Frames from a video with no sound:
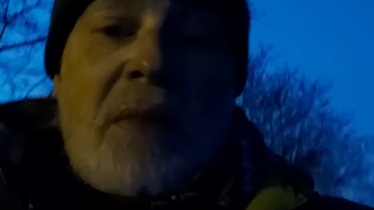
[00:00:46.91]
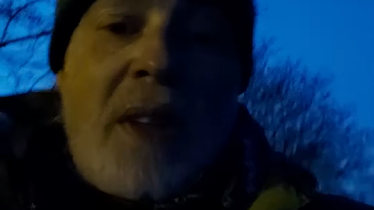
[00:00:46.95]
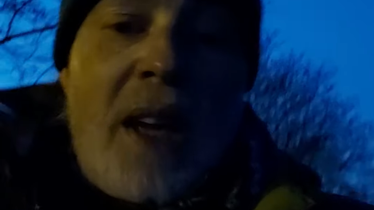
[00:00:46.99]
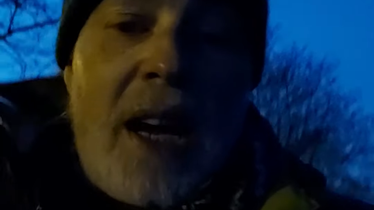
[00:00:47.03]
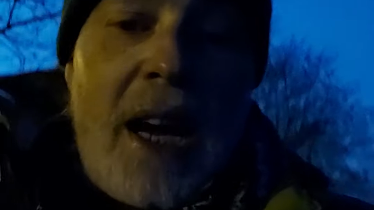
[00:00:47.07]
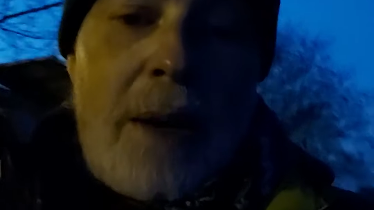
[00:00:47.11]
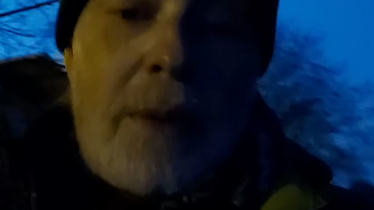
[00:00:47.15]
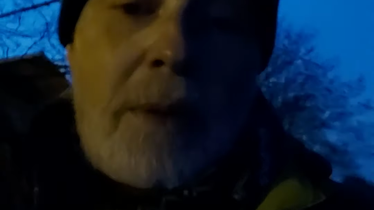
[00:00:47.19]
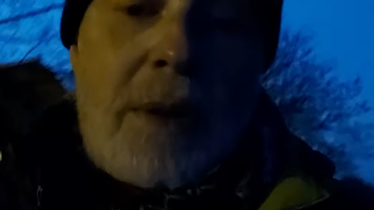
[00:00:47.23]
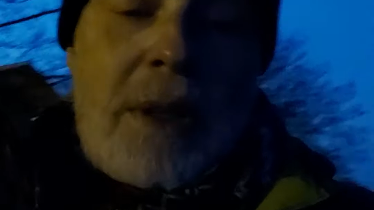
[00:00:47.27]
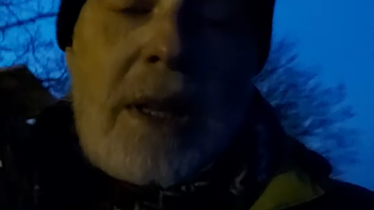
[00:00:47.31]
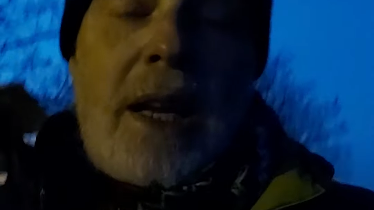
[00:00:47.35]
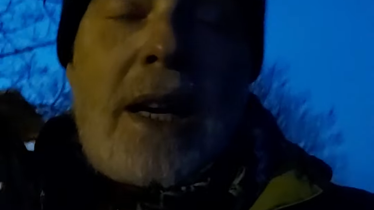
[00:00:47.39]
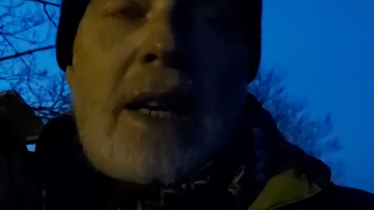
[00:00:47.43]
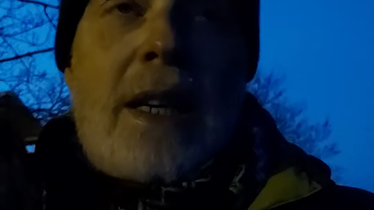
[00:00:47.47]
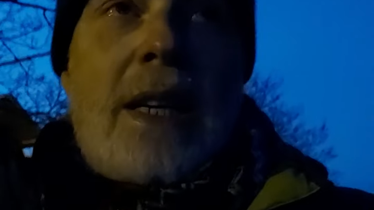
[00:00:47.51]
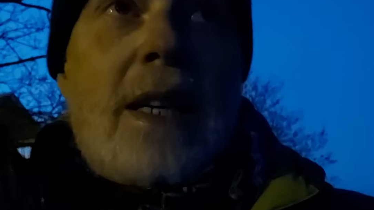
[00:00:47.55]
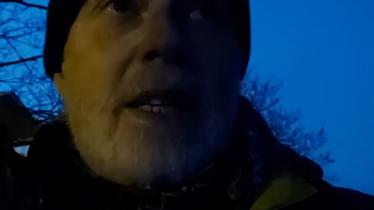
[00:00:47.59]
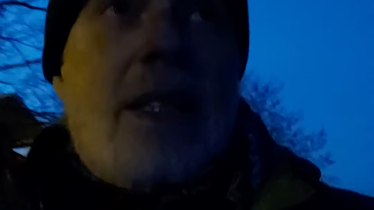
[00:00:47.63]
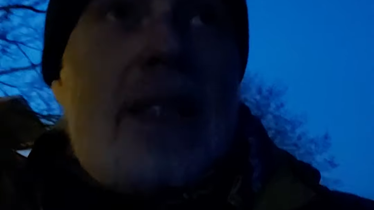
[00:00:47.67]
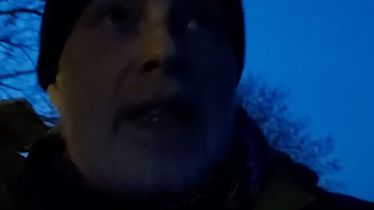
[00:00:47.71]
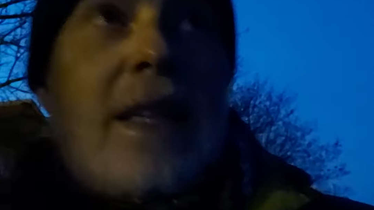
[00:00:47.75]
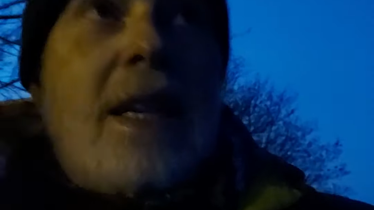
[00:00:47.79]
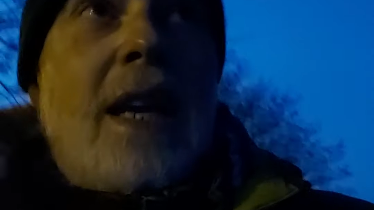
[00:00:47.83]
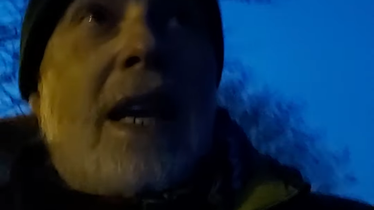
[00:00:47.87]
I would
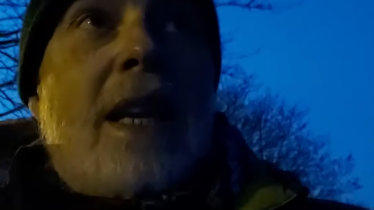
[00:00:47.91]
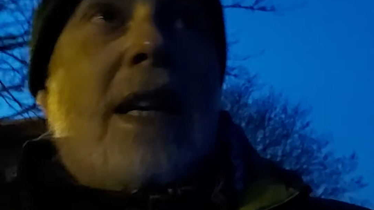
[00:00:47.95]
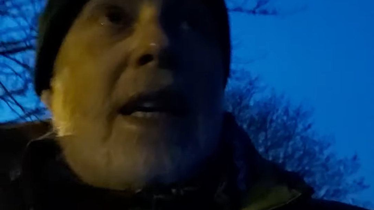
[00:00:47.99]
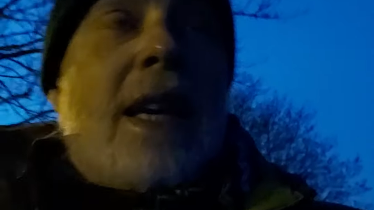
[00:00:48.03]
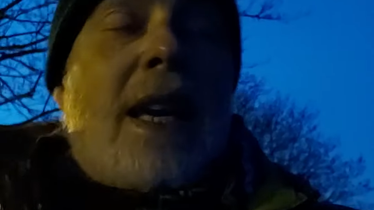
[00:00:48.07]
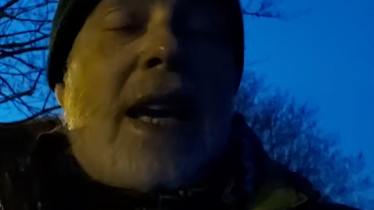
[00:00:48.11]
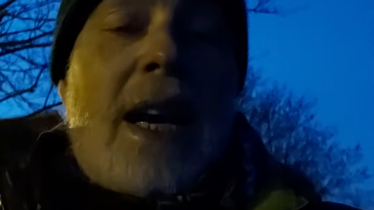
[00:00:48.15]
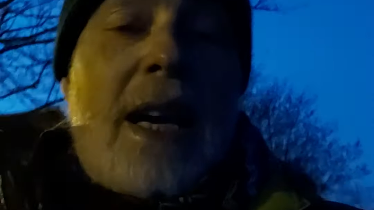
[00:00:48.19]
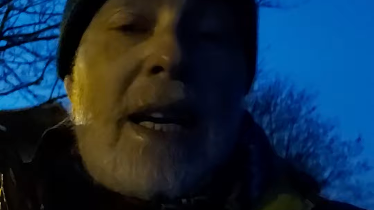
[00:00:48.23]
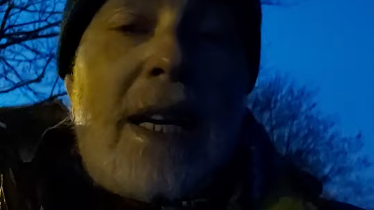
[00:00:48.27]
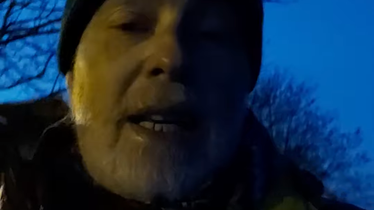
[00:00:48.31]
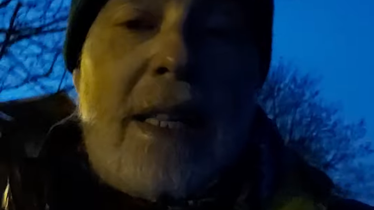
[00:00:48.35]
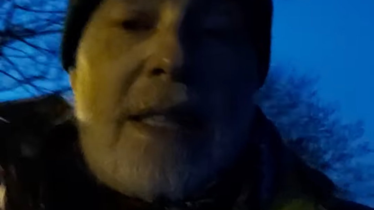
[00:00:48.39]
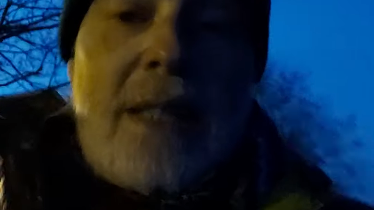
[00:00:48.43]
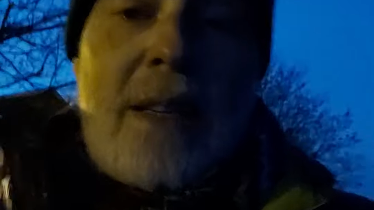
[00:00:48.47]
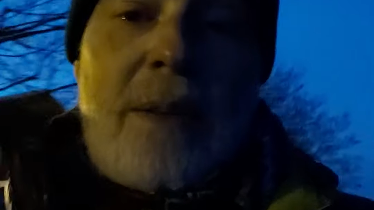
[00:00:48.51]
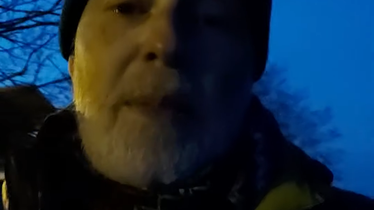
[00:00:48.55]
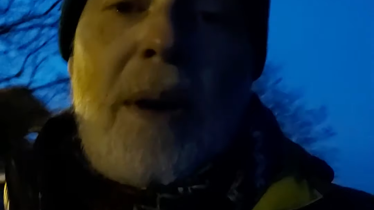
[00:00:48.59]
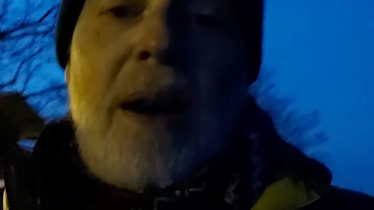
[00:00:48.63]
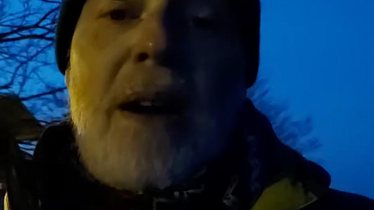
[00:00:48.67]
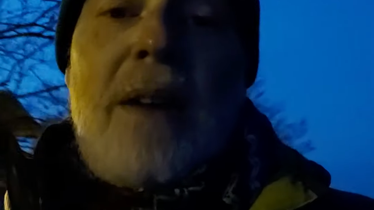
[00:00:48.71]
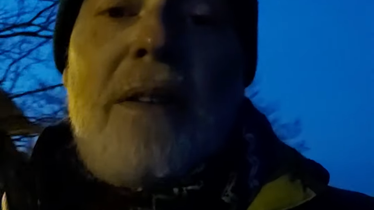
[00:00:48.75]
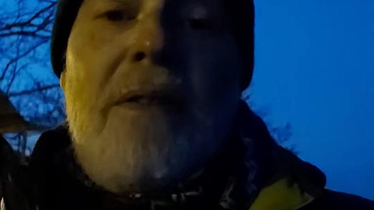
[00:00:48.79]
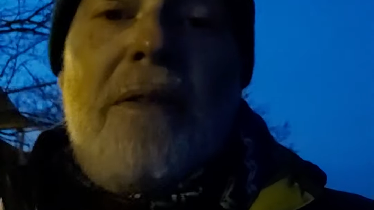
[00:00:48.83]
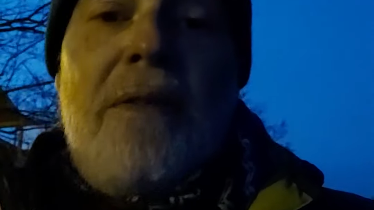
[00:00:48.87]
like to dedicate to
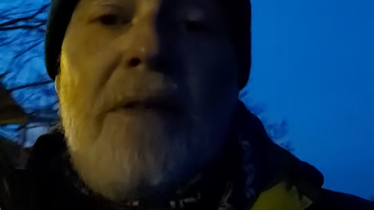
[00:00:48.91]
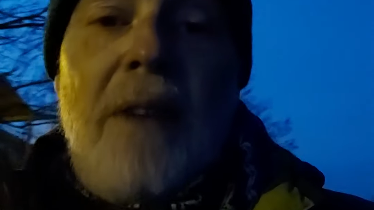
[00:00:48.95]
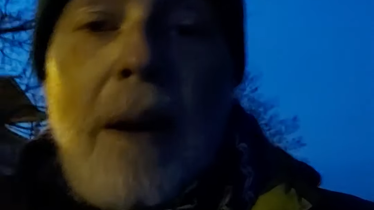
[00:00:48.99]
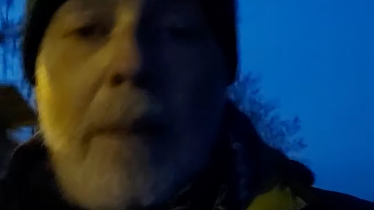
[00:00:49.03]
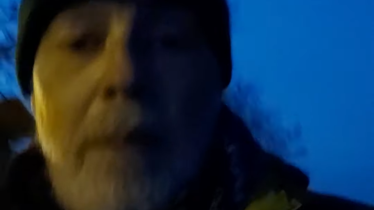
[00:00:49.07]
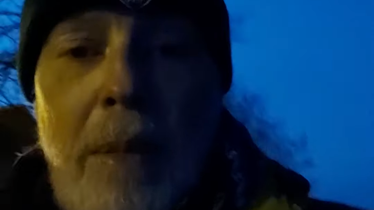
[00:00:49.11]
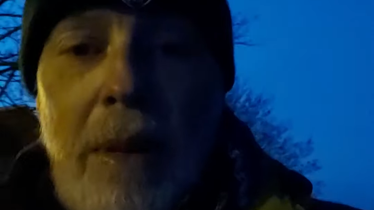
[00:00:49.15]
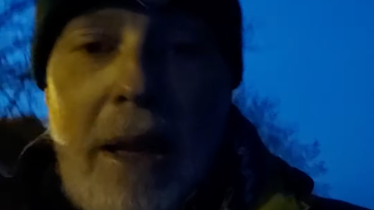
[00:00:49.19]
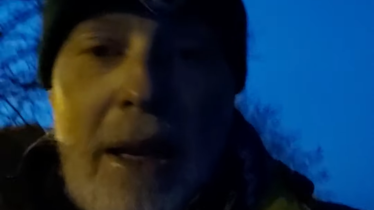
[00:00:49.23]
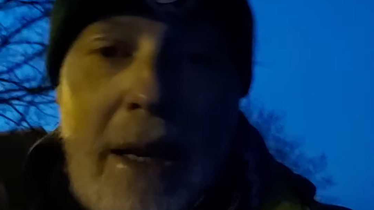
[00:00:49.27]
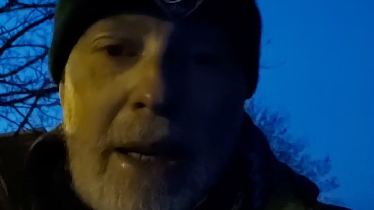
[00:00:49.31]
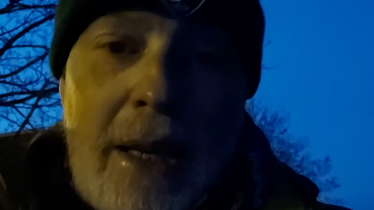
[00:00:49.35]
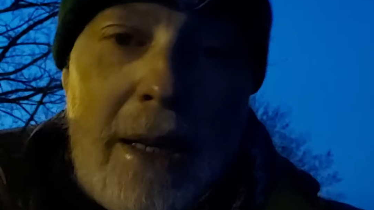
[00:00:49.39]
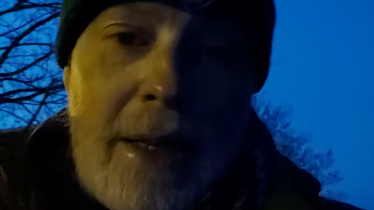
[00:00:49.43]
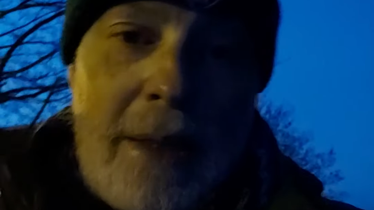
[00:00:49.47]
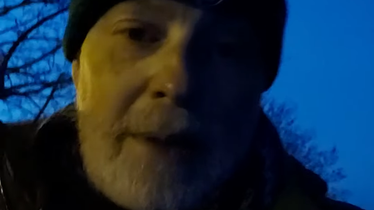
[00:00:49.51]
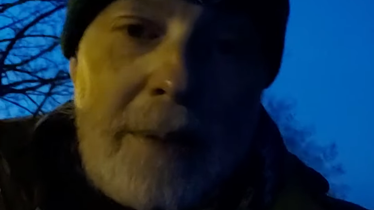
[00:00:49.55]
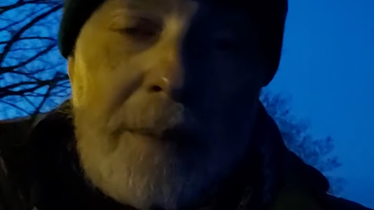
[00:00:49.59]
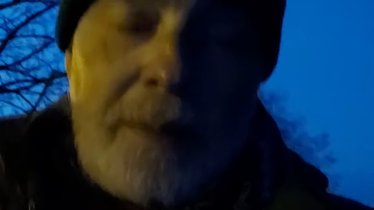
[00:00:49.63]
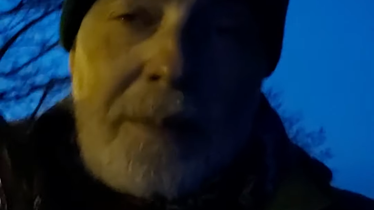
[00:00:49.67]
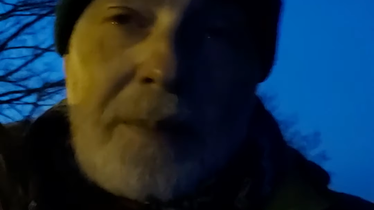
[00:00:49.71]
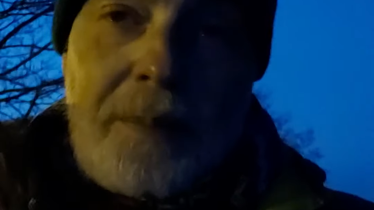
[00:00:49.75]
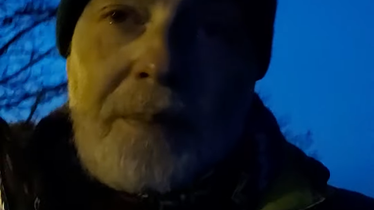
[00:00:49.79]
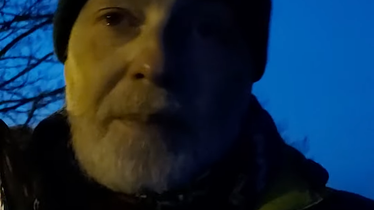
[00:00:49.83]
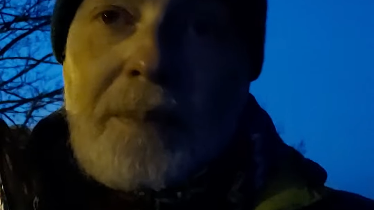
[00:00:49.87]
my family,
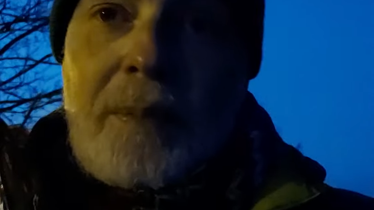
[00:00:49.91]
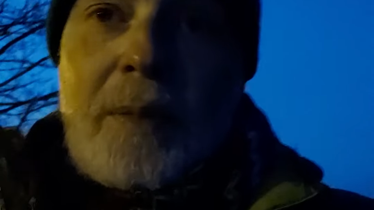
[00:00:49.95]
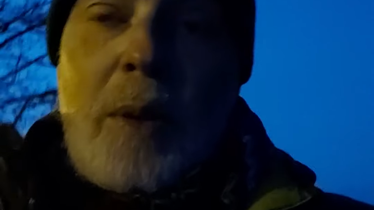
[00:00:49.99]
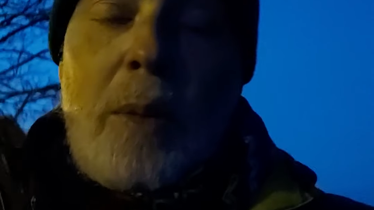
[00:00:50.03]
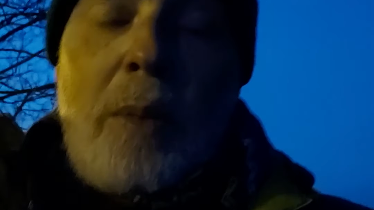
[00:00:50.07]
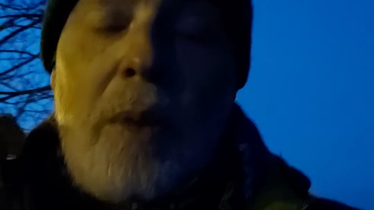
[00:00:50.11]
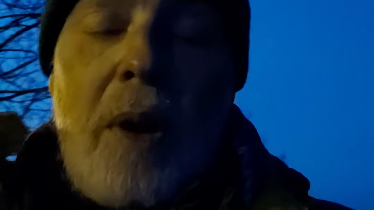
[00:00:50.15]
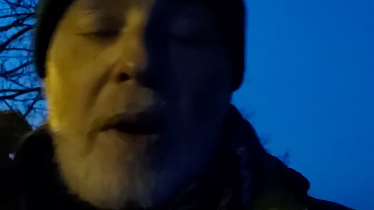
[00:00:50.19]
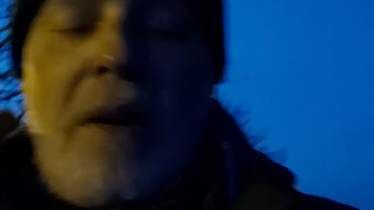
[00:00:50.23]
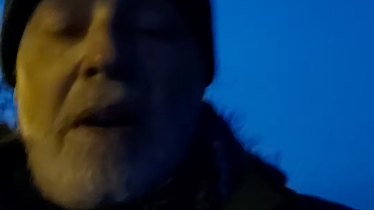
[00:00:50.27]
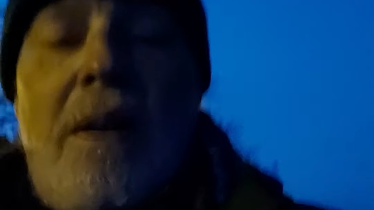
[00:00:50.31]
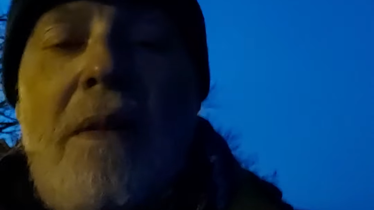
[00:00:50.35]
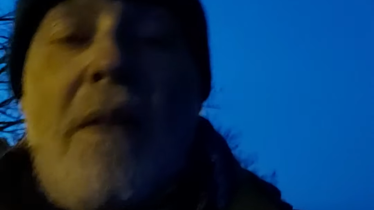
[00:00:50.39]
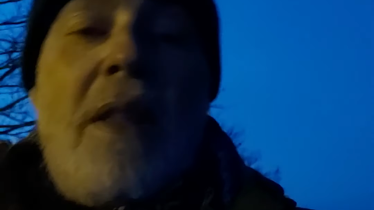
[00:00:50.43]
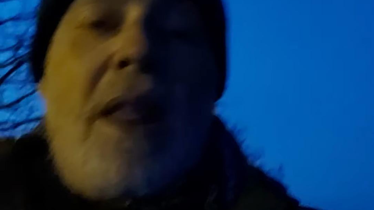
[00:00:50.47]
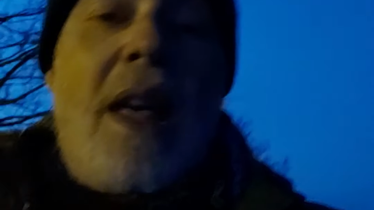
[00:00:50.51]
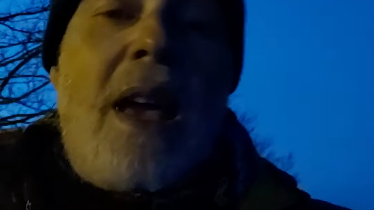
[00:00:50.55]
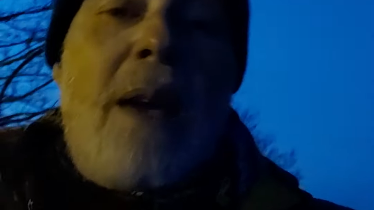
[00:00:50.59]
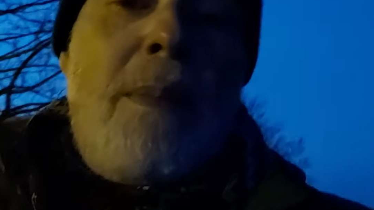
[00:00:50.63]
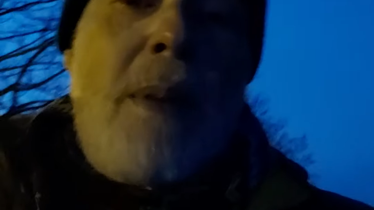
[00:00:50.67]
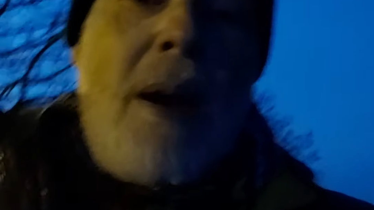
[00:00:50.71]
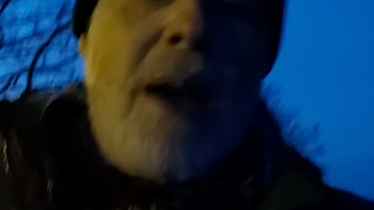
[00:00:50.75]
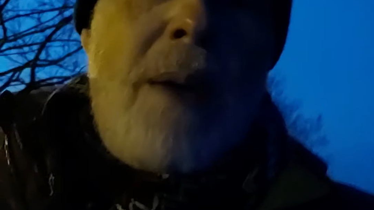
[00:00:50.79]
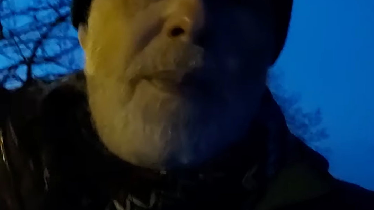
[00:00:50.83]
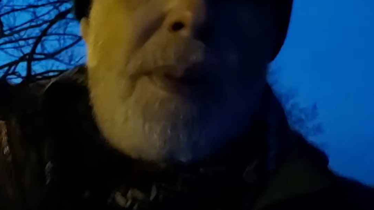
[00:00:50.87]
wherever
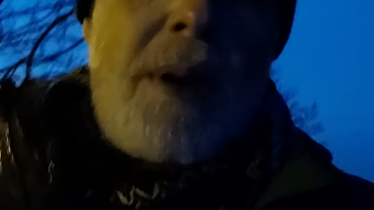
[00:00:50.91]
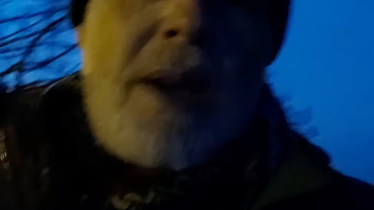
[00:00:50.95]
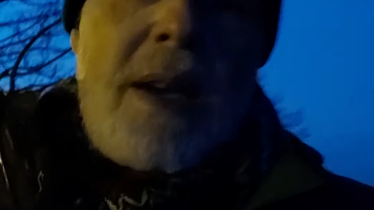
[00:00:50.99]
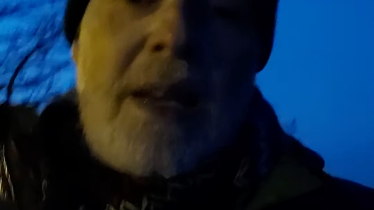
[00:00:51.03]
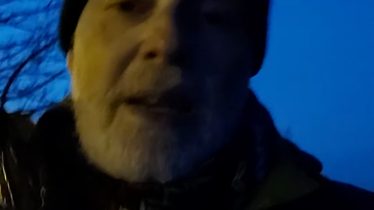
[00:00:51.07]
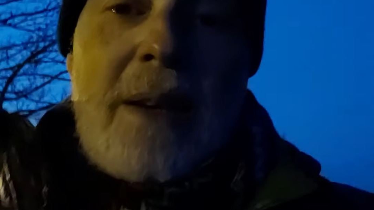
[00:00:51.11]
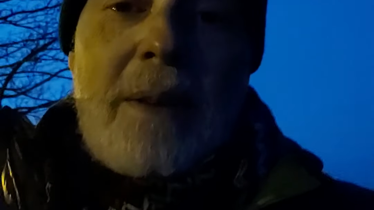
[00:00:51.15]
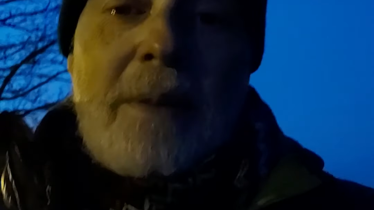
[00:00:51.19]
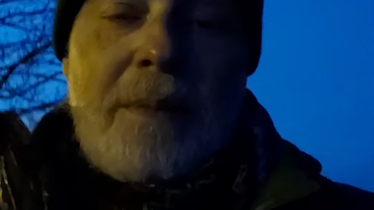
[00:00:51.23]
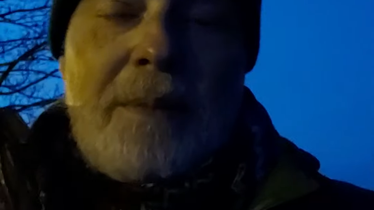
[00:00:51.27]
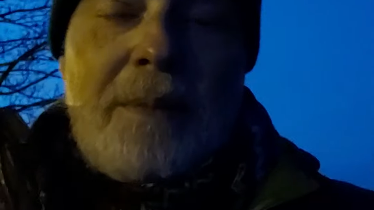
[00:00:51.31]
they may be.